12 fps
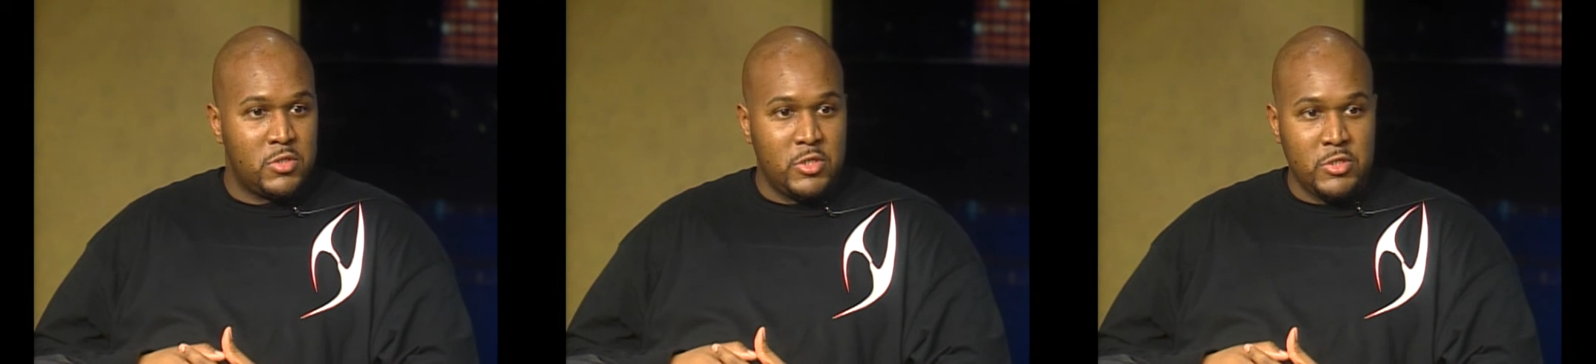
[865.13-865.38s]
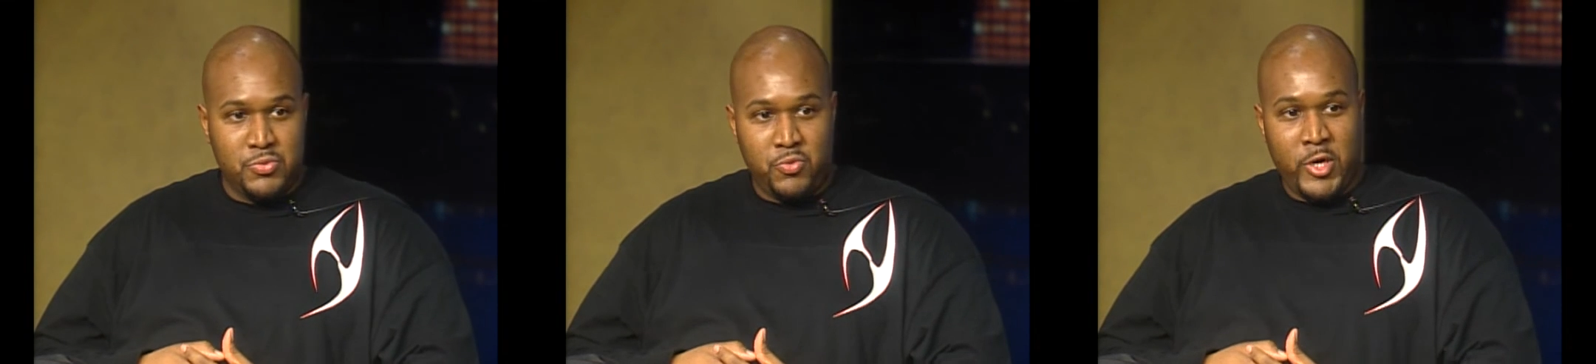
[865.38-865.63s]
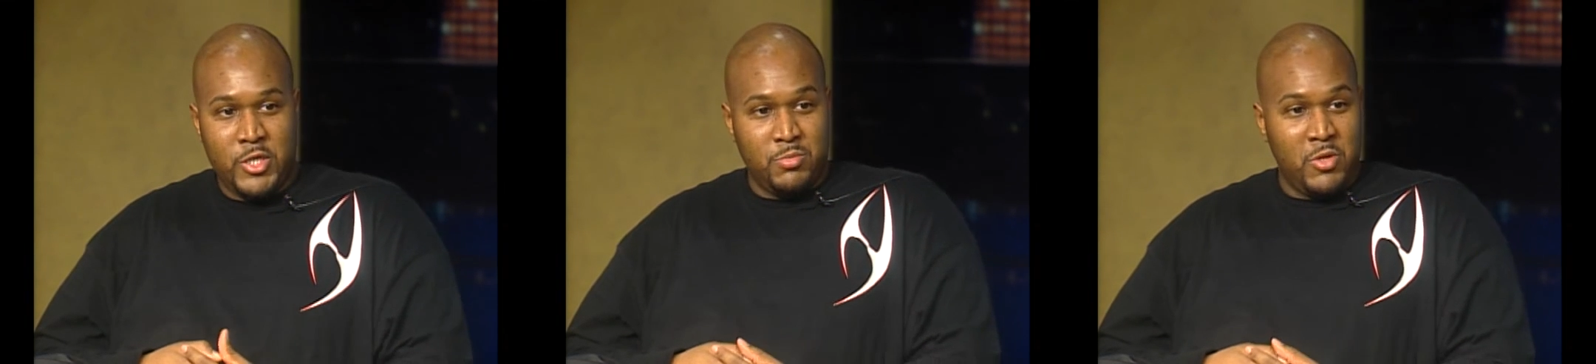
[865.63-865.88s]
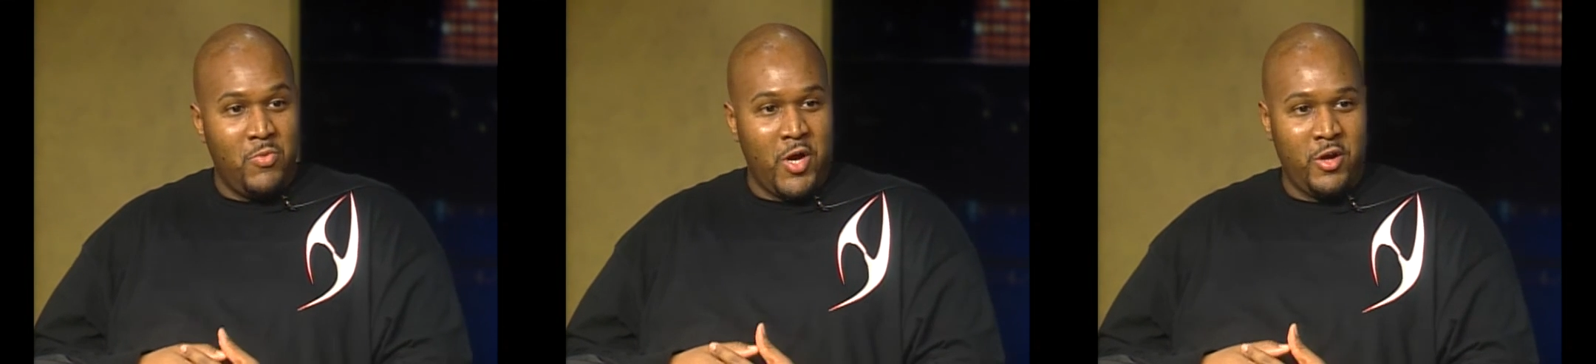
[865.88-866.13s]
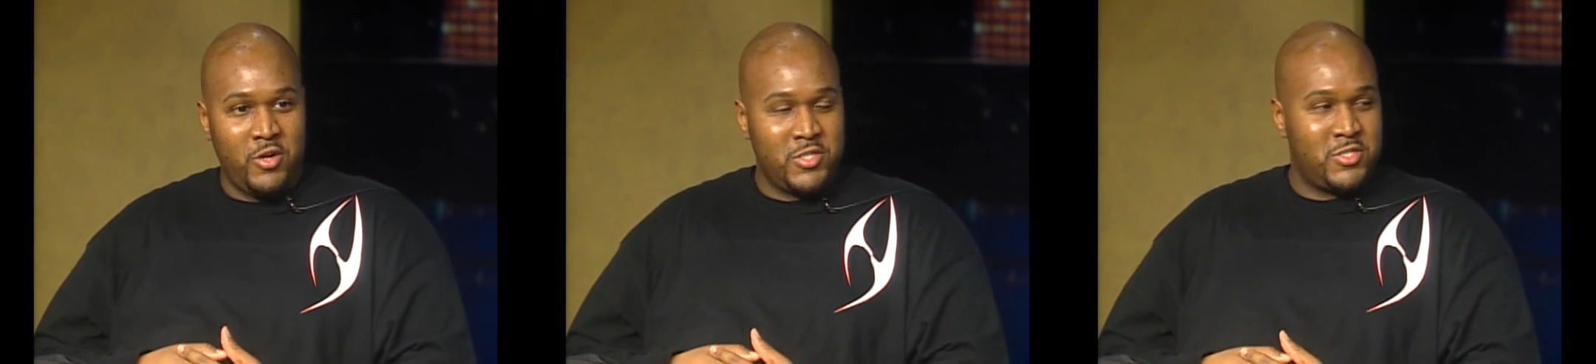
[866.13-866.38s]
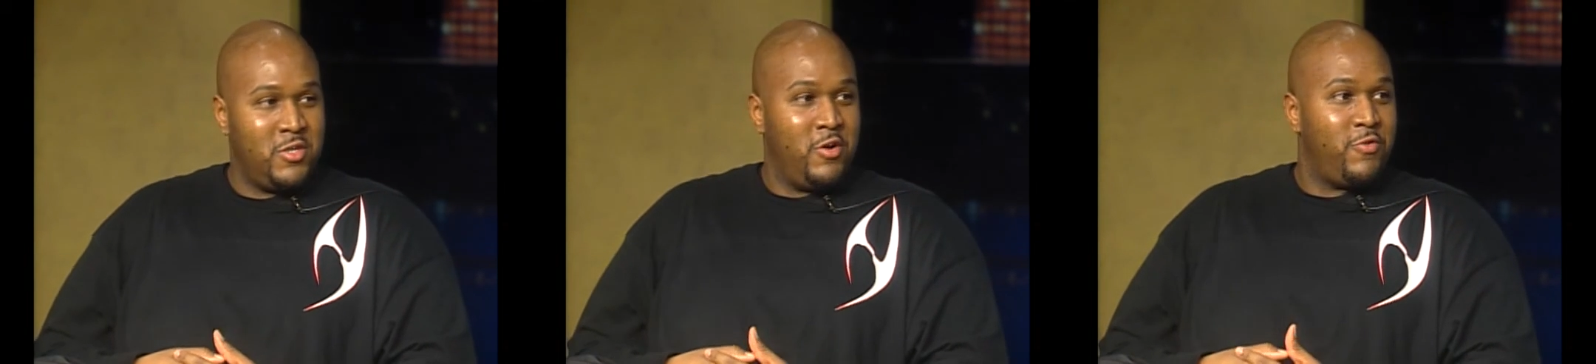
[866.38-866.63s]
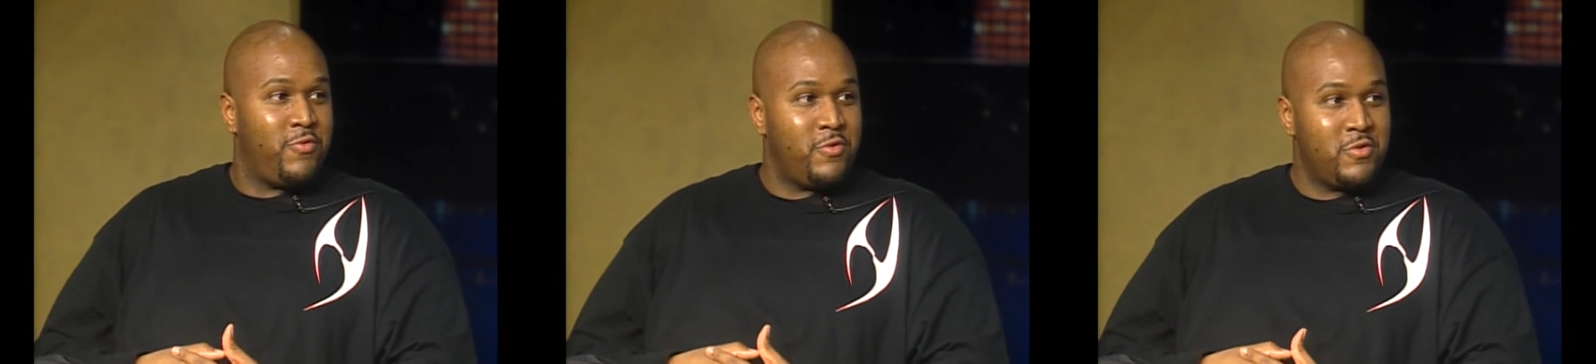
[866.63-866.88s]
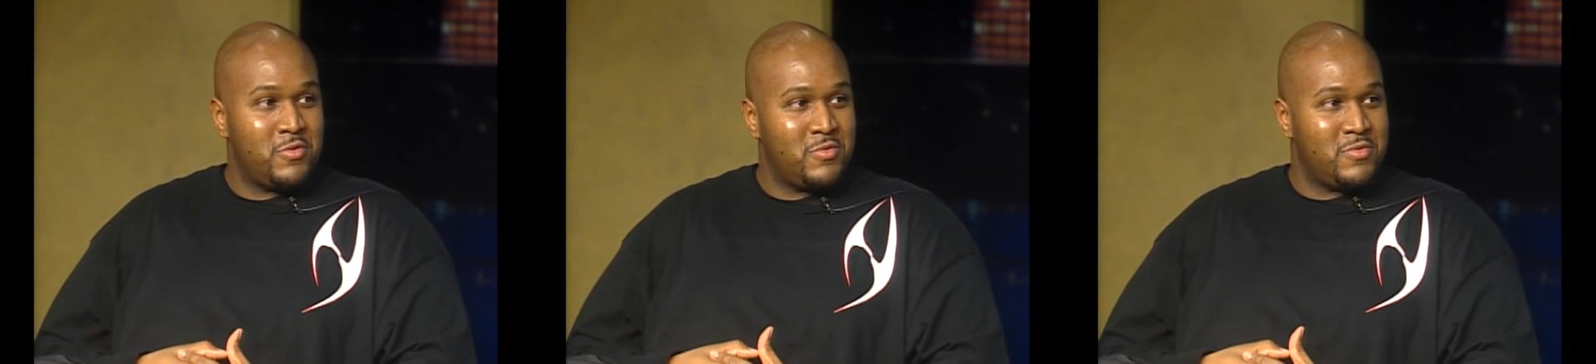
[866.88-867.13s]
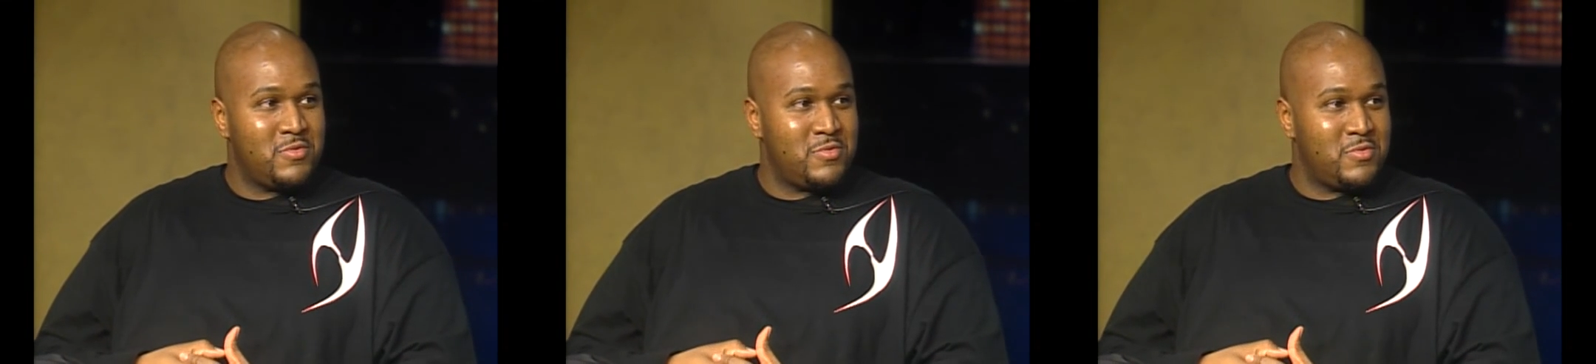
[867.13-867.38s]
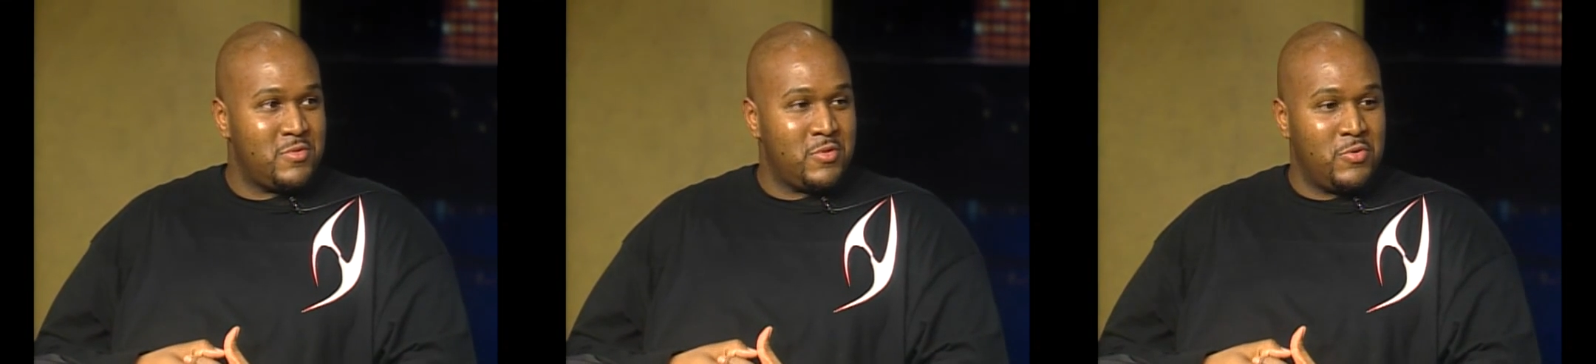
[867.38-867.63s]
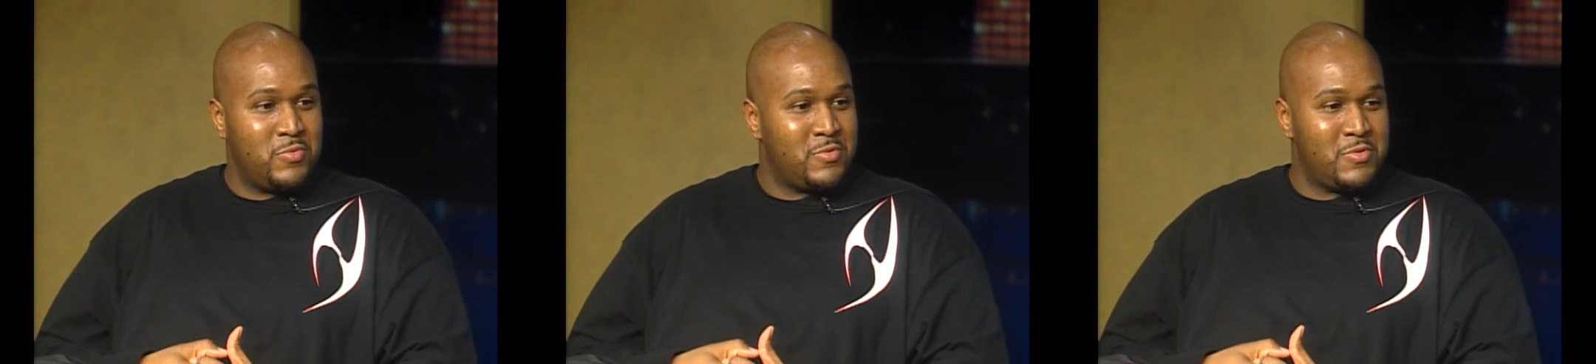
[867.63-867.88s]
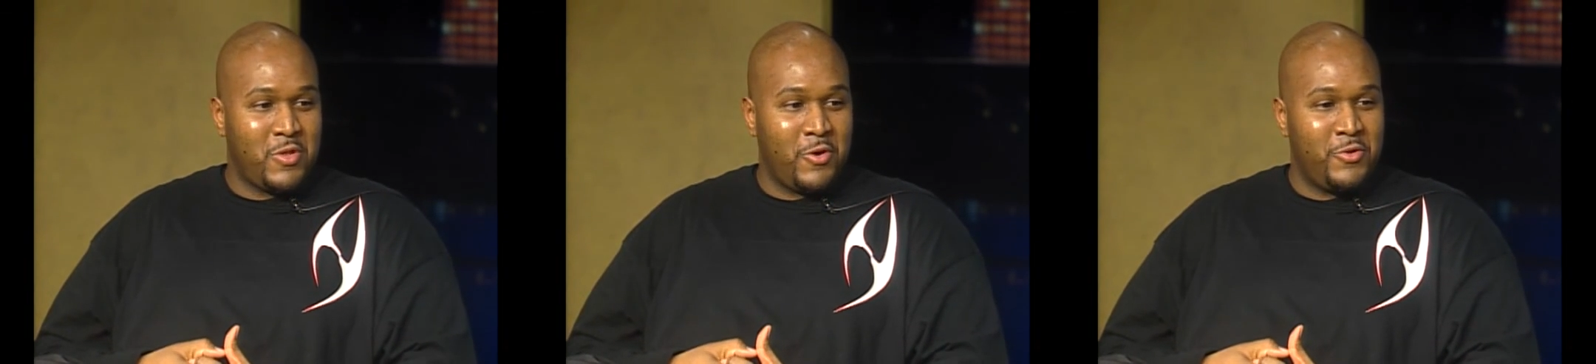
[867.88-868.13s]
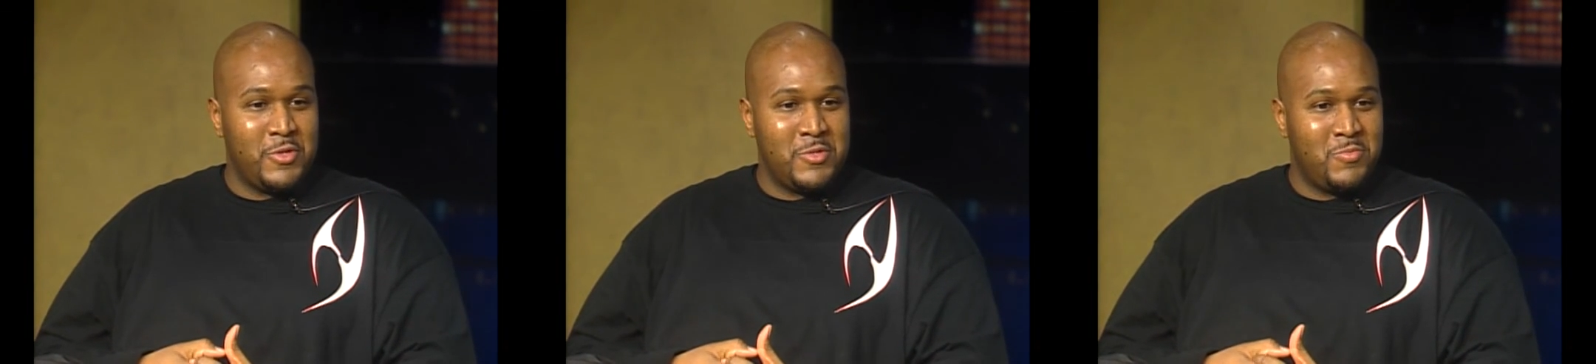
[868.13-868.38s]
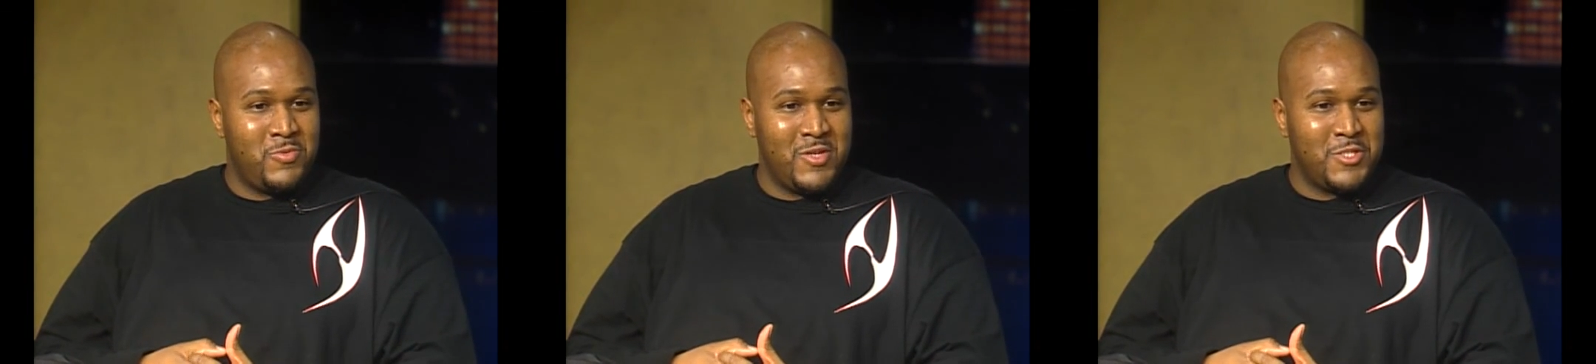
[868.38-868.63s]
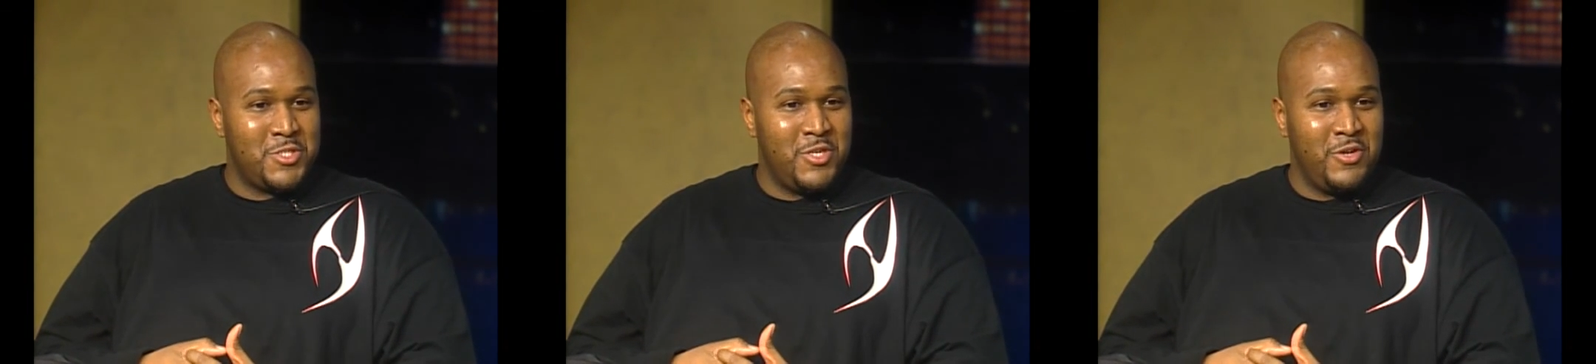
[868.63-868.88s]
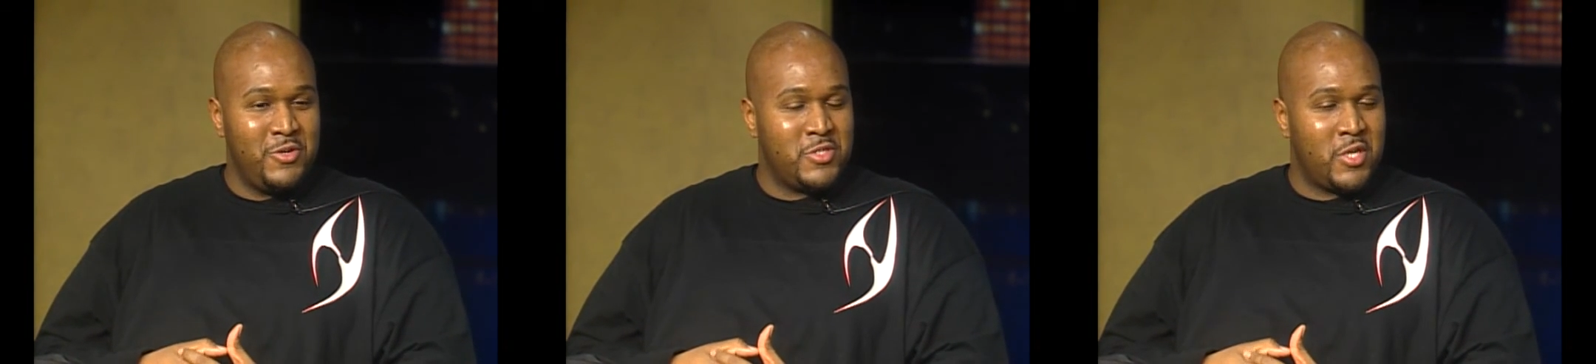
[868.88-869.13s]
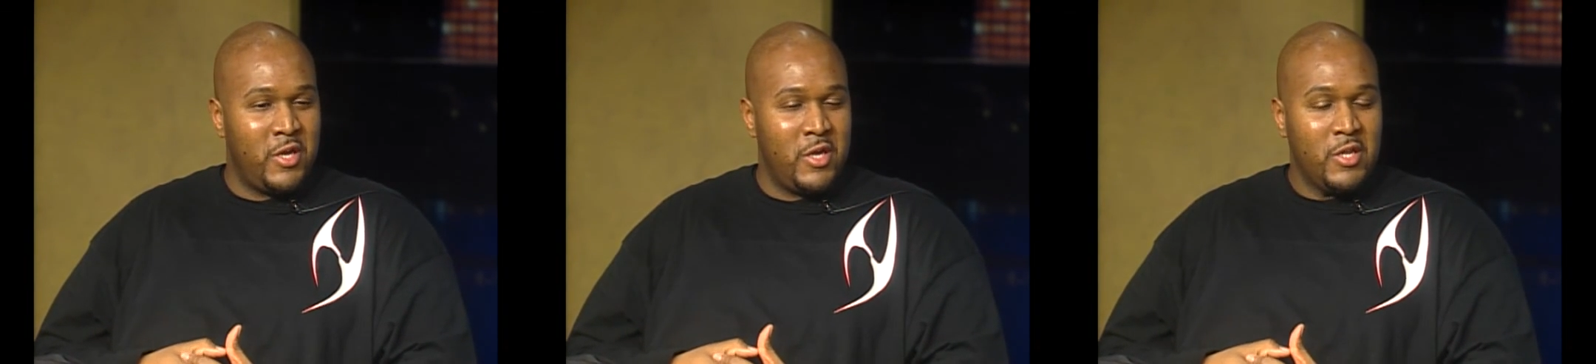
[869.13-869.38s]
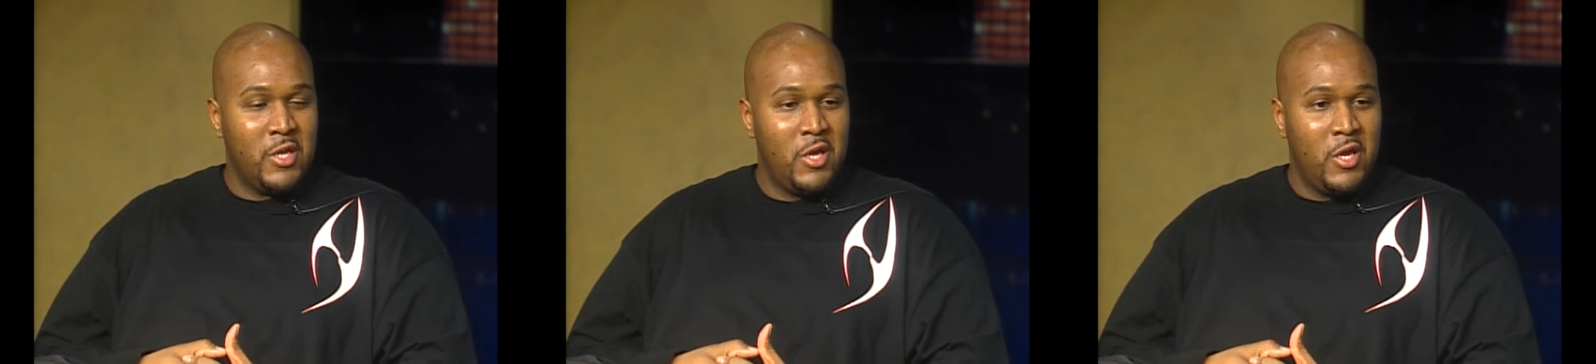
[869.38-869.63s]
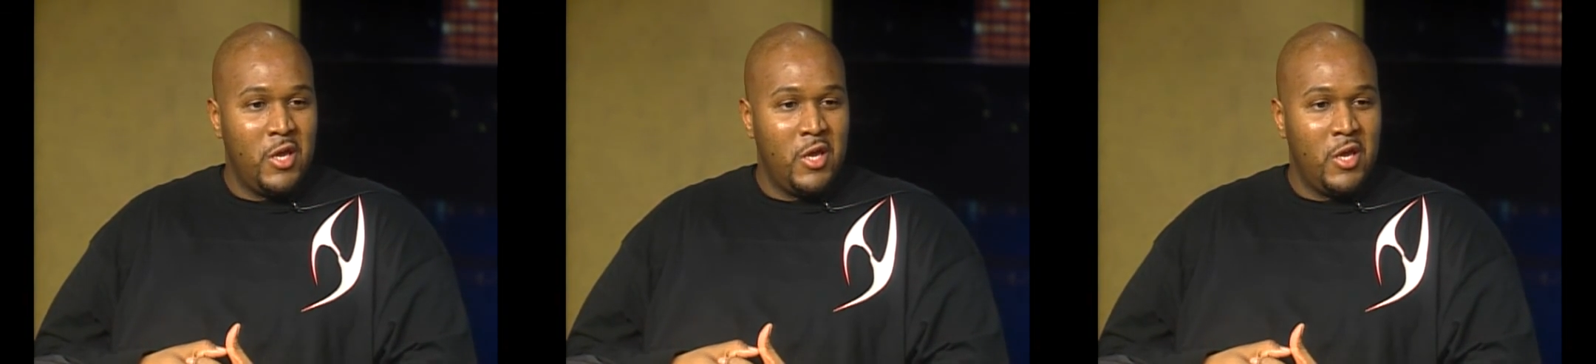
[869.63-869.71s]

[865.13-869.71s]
She's raised me by herself for 30 plus years, and